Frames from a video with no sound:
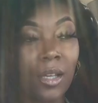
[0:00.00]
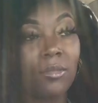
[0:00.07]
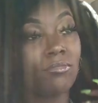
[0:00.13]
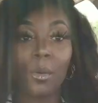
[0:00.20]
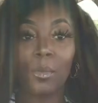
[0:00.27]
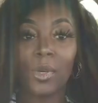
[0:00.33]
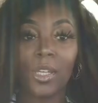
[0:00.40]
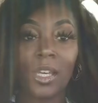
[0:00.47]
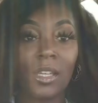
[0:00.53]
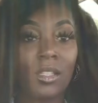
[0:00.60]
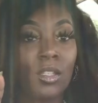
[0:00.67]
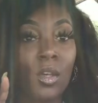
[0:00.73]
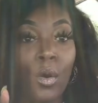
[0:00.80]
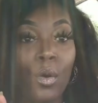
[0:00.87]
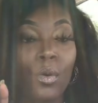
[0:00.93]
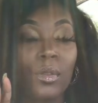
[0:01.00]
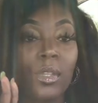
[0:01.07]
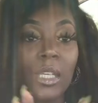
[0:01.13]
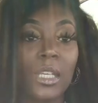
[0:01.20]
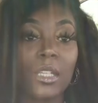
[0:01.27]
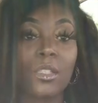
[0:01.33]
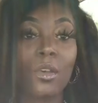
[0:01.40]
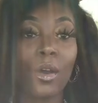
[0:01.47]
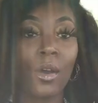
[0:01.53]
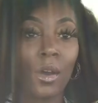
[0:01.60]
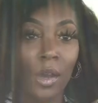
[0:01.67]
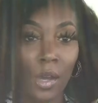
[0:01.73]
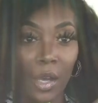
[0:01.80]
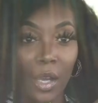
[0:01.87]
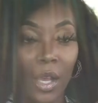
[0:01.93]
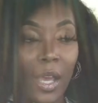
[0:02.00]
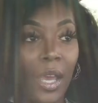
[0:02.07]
But yeah, so these are